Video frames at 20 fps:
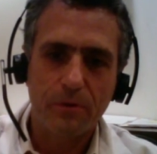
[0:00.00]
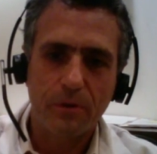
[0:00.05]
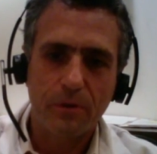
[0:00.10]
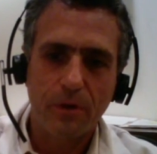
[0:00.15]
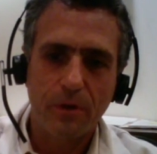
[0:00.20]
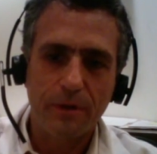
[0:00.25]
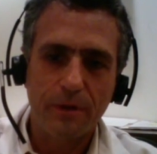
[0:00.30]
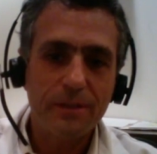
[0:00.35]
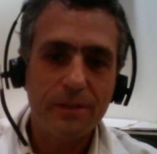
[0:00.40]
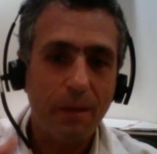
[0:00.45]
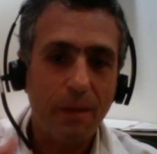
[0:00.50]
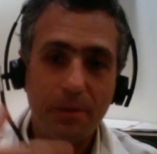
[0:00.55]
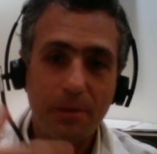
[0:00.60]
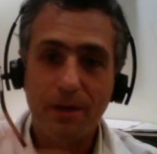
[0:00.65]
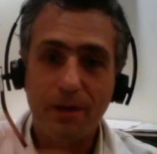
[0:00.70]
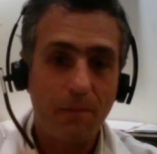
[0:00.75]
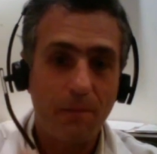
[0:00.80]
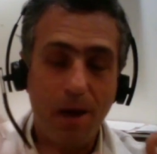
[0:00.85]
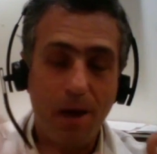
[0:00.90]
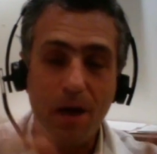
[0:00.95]
and this happened in
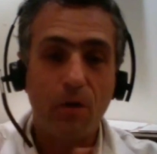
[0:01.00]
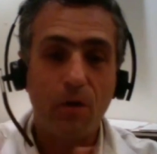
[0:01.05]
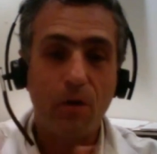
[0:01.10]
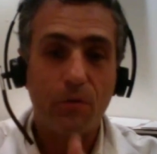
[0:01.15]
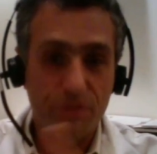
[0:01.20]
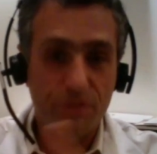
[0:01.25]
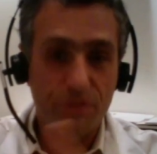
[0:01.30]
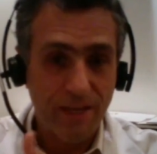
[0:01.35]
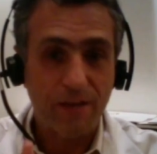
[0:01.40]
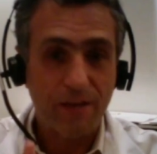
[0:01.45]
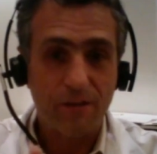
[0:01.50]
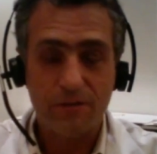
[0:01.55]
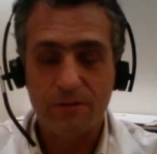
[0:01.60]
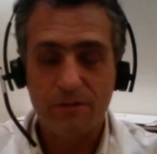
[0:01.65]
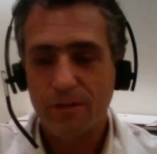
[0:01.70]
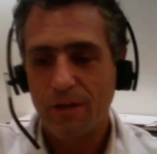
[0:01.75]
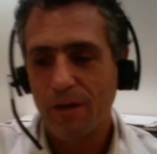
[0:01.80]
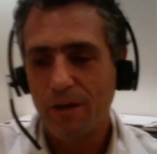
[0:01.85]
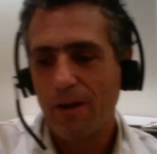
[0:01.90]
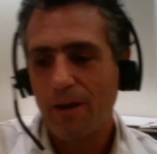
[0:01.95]
a matter of seconds,
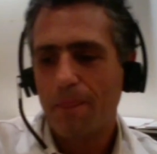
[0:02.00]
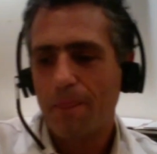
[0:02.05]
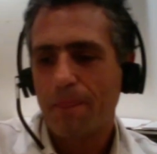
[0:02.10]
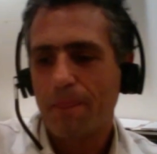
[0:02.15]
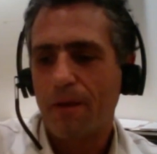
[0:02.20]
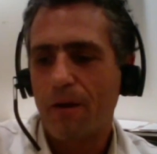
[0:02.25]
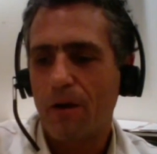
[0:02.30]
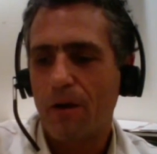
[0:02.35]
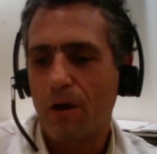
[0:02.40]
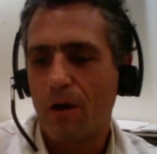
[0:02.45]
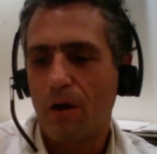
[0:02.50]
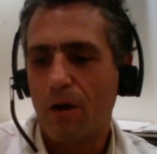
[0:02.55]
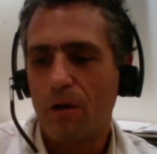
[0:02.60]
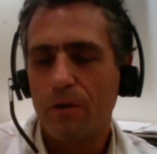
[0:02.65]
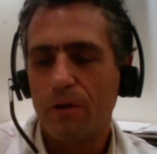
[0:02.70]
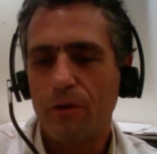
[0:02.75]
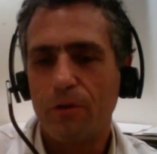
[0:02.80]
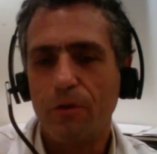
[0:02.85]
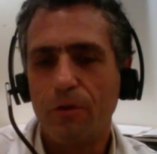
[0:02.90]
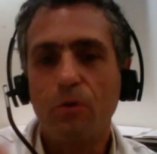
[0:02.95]

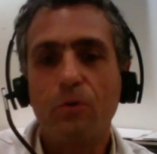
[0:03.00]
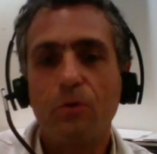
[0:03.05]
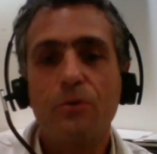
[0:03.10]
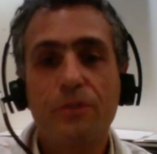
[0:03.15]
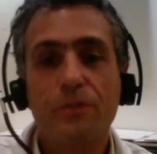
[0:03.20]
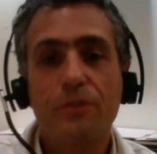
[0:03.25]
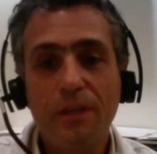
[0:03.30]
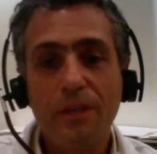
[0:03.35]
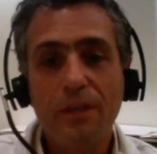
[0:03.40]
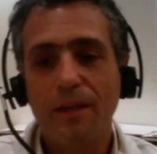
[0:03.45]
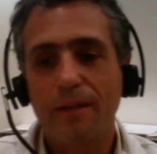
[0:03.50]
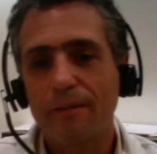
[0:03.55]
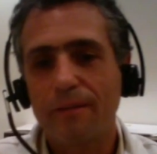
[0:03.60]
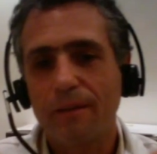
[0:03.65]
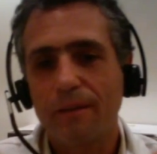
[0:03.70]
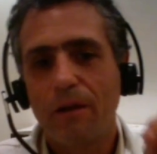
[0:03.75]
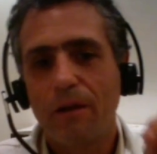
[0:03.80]
you could see that